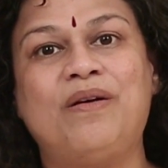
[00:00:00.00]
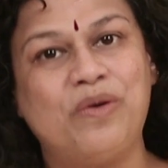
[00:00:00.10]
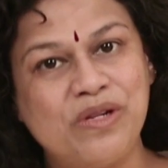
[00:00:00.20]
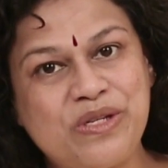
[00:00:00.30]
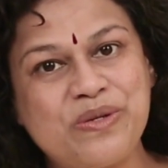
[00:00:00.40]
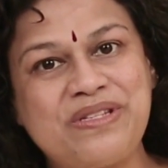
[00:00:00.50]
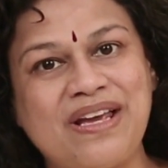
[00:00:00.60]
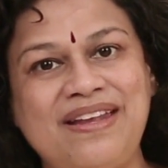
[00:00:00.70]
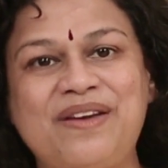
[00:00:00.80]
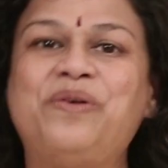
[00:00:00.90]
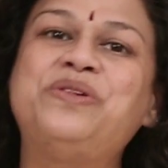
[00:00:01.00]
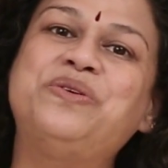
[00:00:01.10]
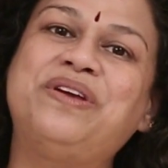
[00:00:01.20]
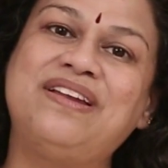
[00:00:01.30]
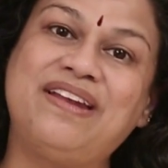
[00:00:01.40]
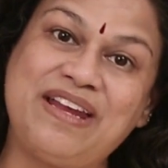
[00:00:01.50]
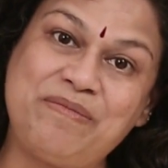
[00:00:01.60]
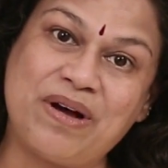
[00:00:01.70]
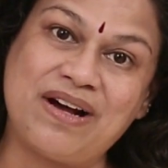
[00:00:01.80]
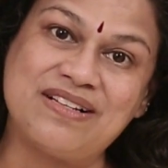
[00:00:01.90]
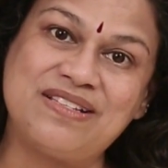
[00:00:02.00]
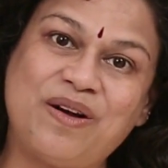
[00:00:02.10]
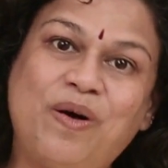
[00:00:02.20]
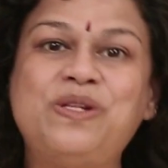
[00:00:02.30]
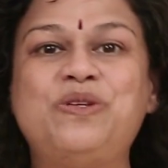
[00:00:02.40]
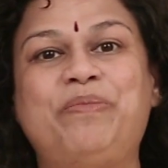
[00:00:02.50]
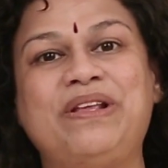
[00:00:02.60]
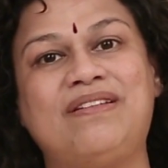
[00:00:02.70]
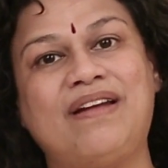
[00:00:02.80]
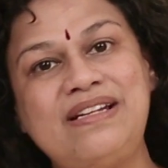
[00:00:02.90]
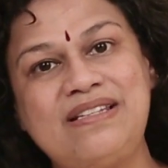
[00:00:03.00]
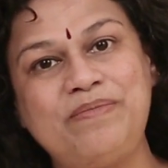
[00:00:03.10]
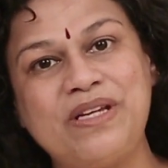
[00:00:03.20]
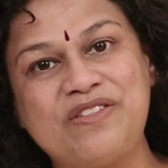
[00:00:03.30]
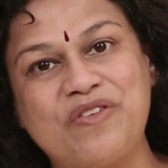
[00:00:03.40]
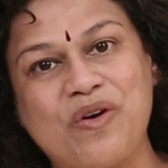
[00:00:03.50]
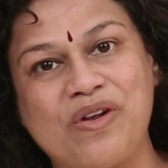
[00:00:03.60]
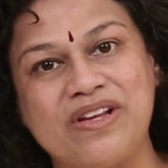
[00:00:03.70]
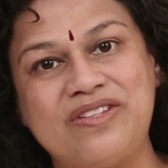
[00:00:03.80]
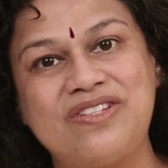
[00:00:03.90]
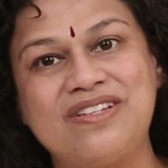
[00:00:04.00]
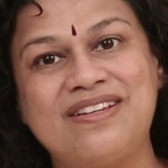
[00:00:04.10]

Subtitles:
Also study, also get great marks, also pick the right subjects for college,